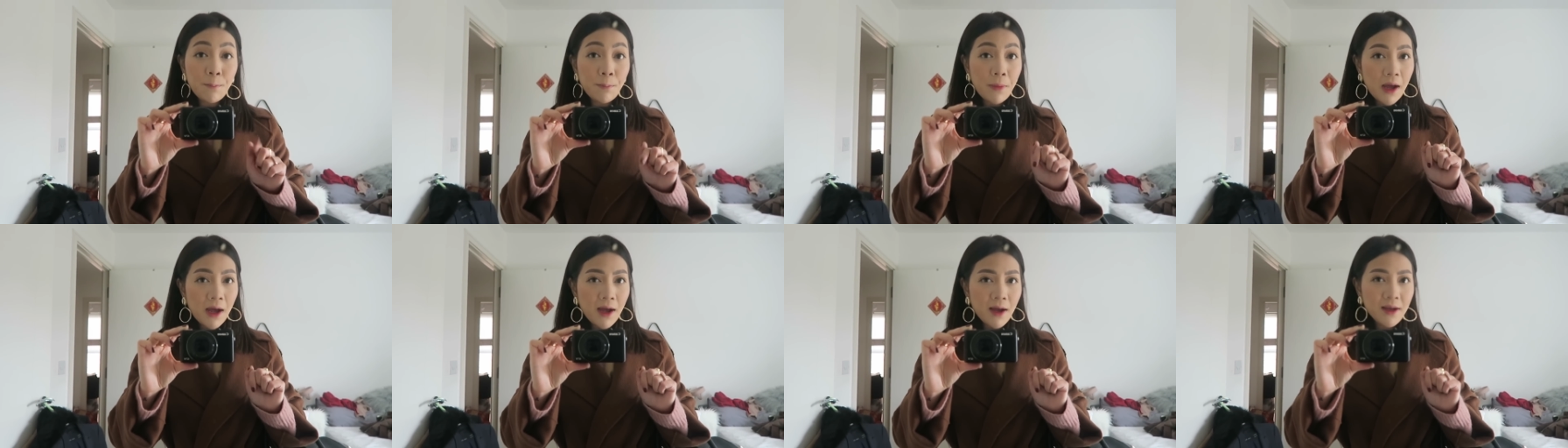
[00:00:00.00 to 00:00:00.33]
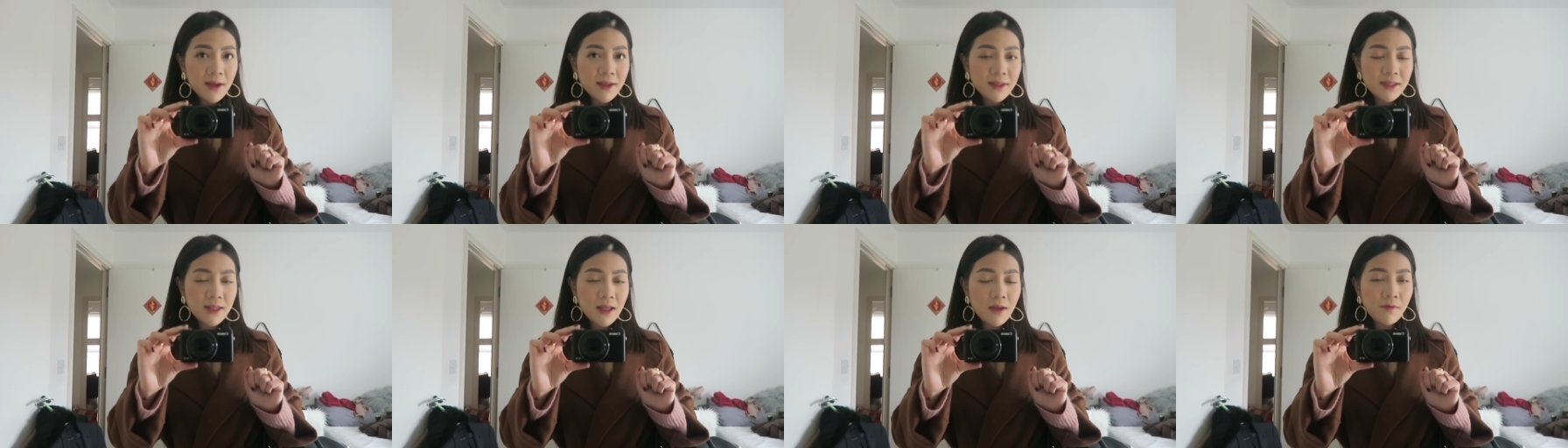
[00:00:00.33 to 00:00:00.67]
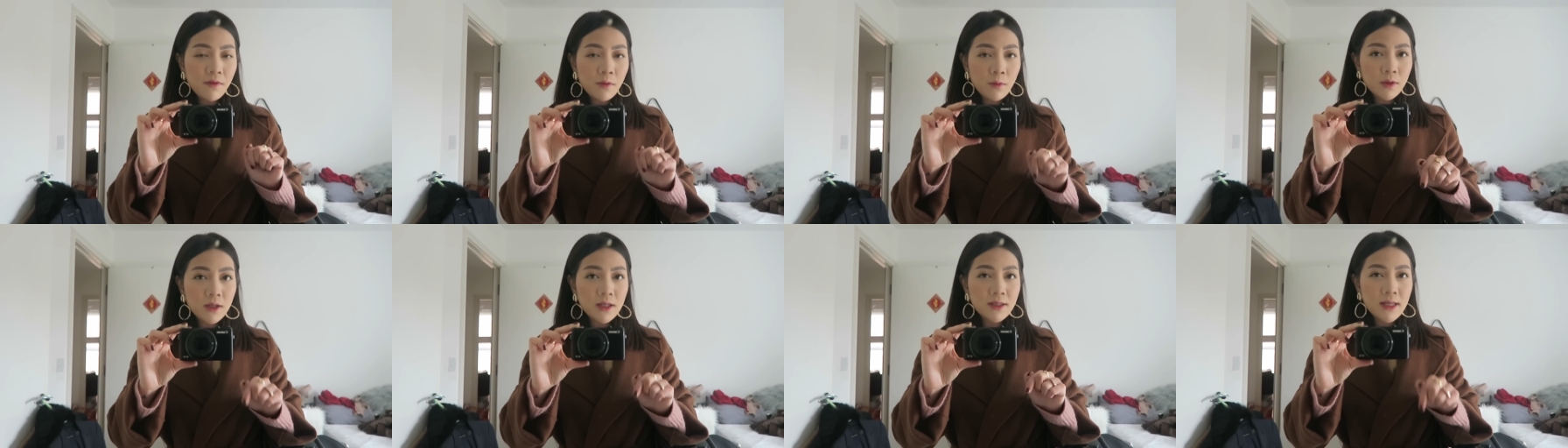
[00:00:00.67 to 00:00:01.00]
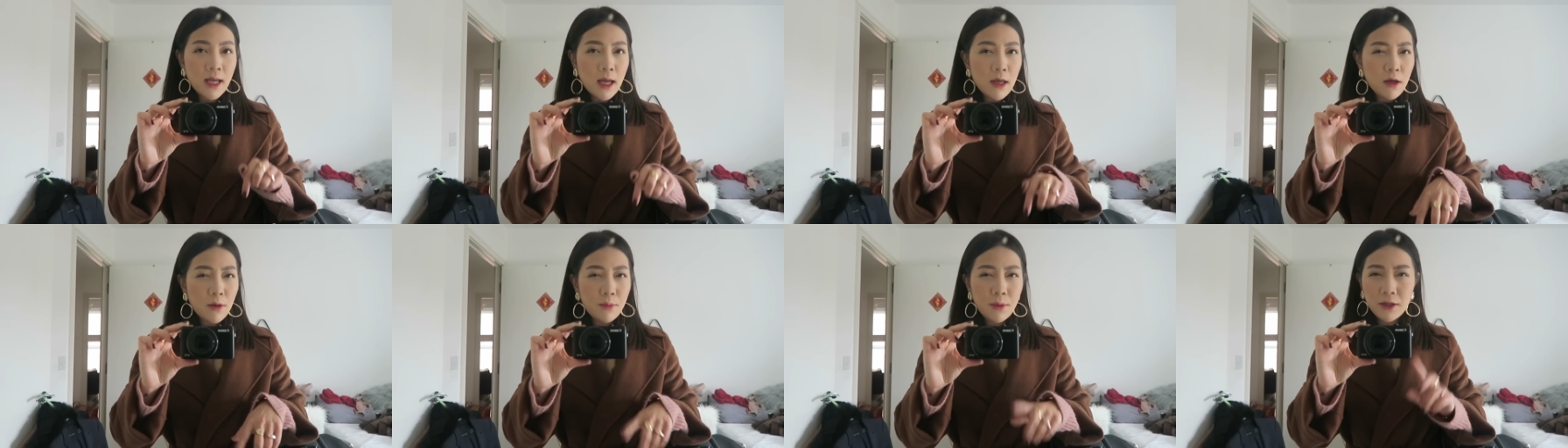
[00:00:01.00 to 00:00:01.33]
bag. So if I want to
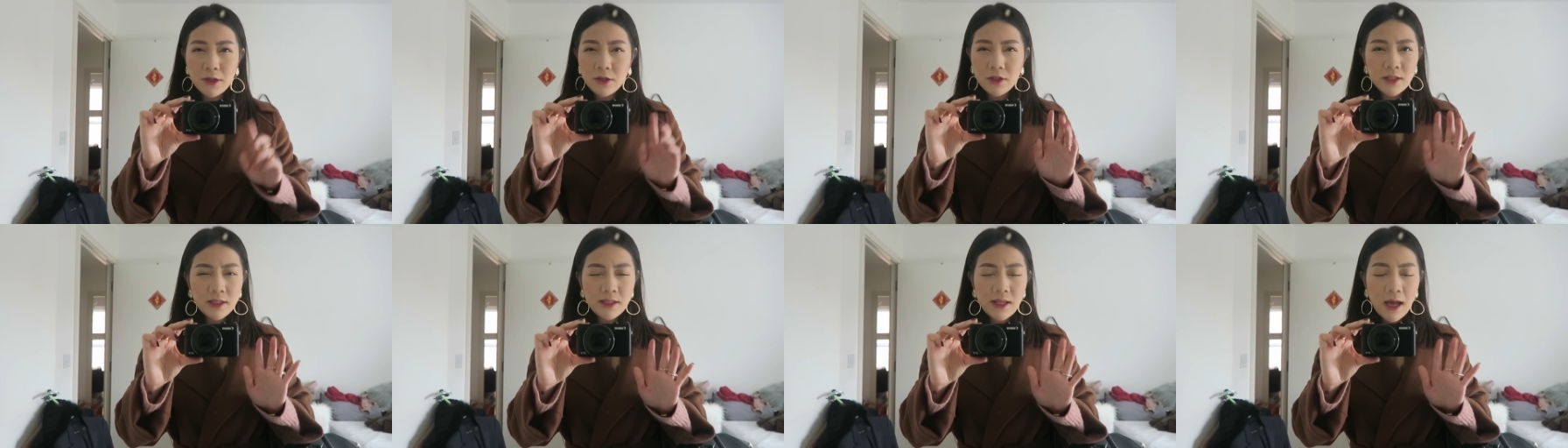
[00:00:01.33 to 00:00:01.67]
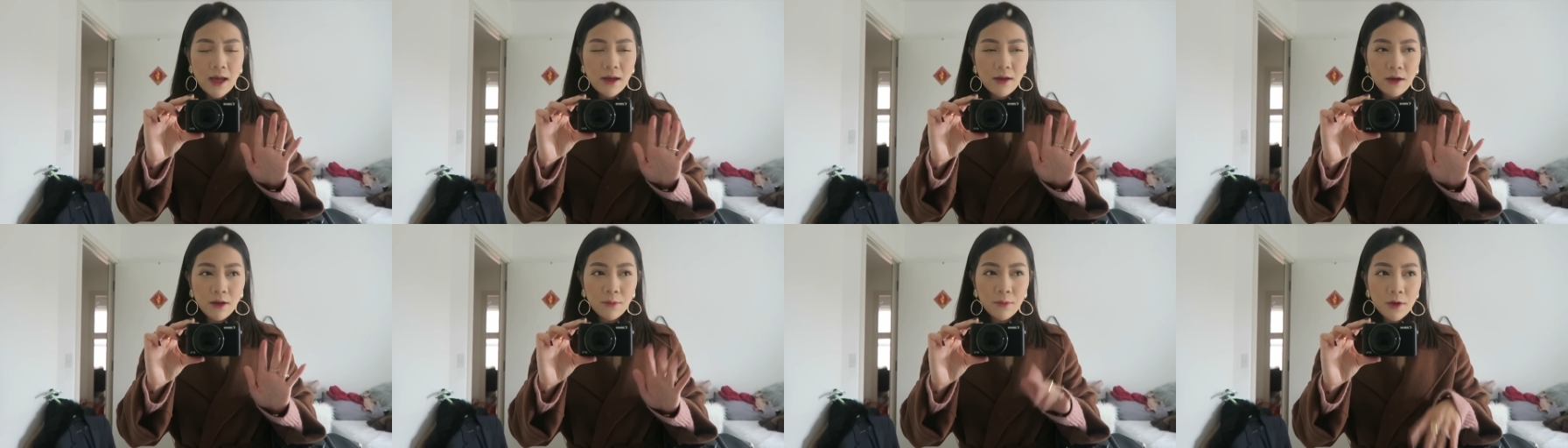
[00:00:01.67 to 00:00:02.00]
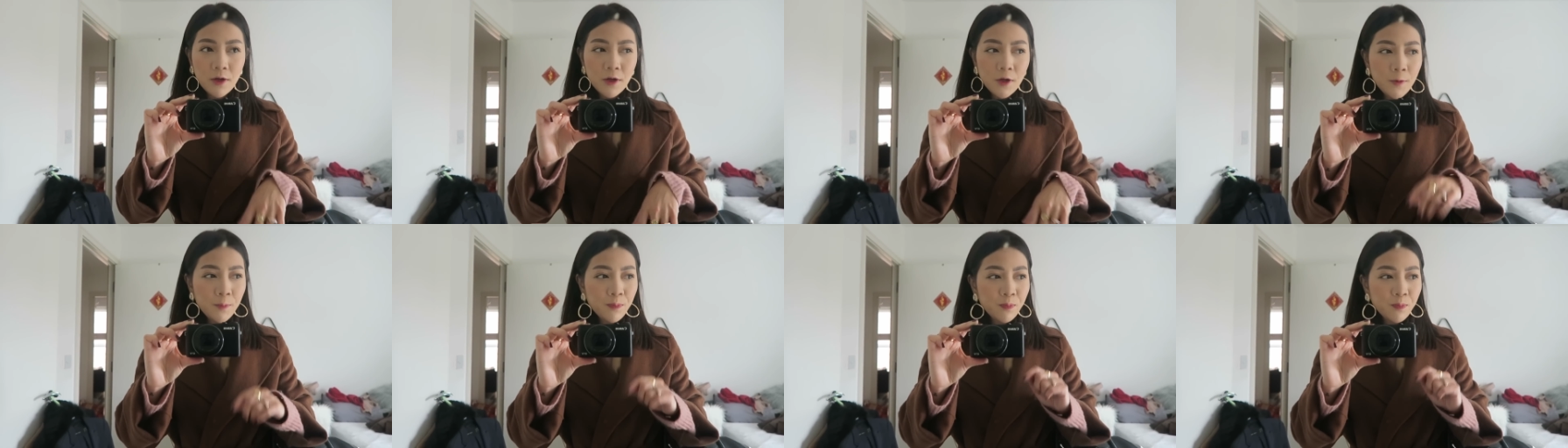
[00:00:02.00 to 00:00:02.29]
tie up, I'm going to tie up.